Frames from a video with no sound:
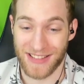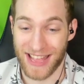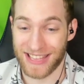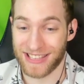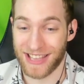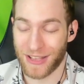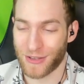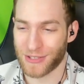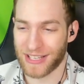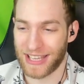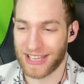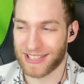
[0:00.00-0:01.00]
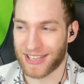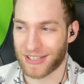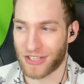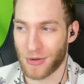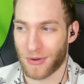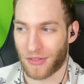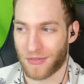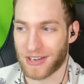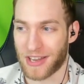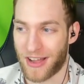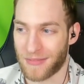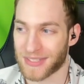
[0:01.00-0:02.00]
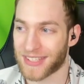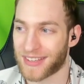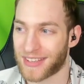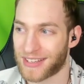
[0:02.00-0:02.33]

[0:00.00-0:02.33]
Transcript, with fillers: That it usually hits like two or three times.